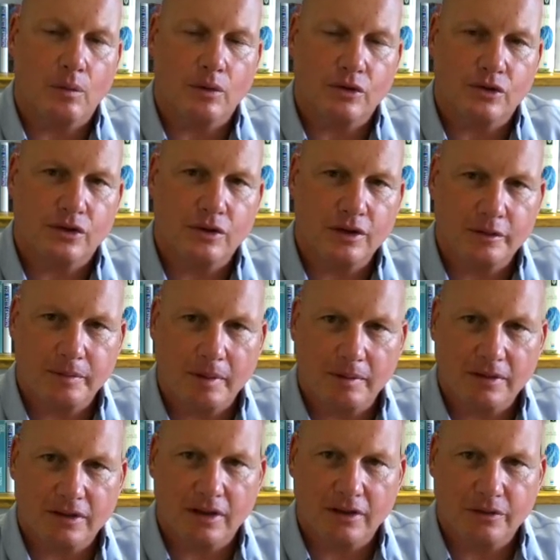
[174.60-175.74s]
as soon as people
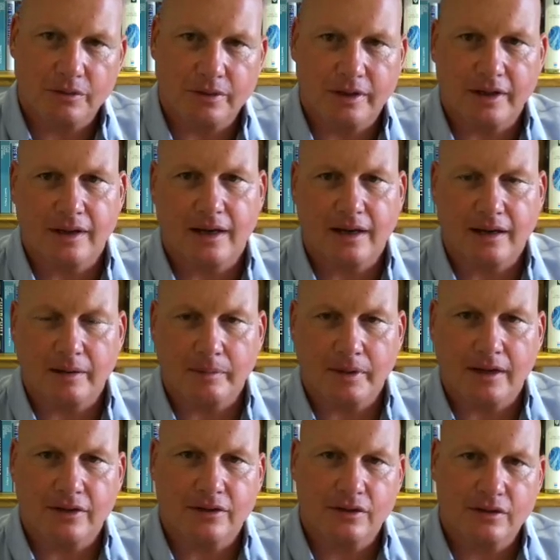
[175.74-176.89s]
start to eat the meal,
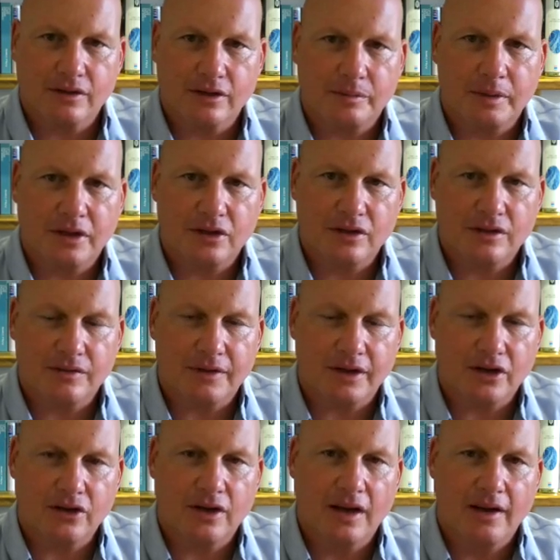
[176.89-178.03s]
as soon as the speeches are
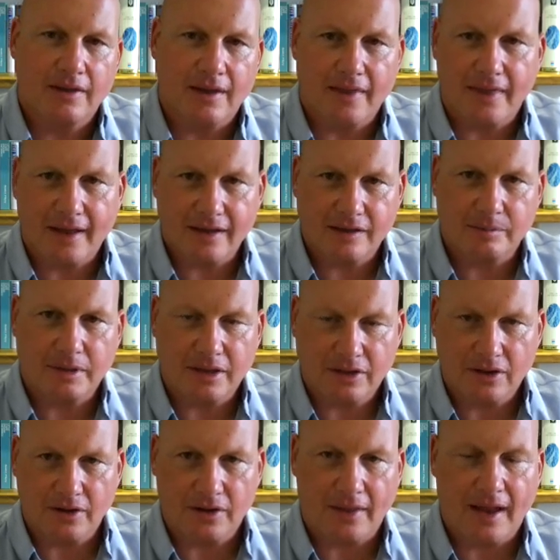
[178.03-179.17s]
finished, then that's me
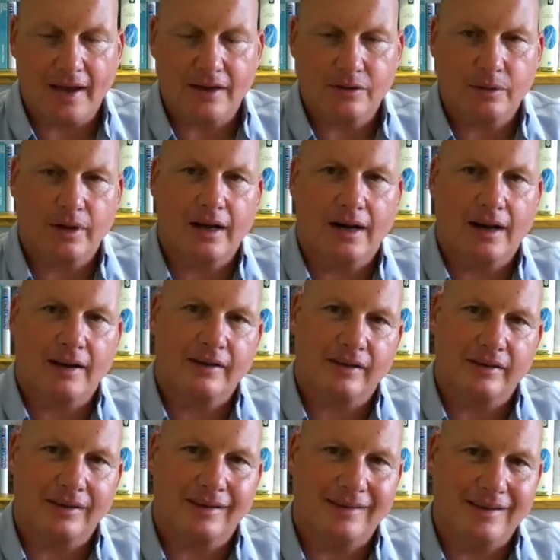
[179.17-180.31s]
done. And that is what I class
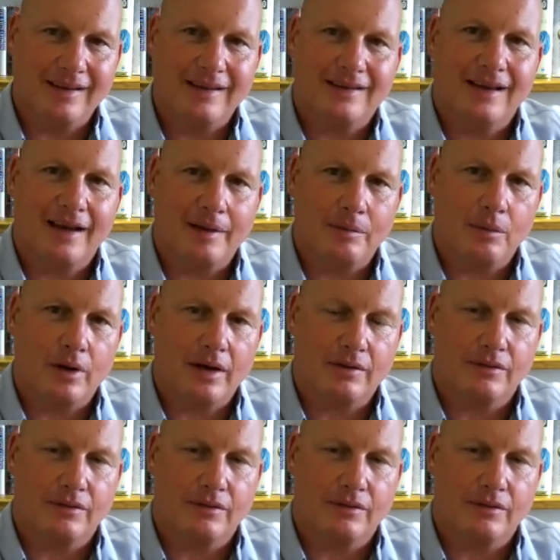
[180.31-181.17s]
as a daytime wedding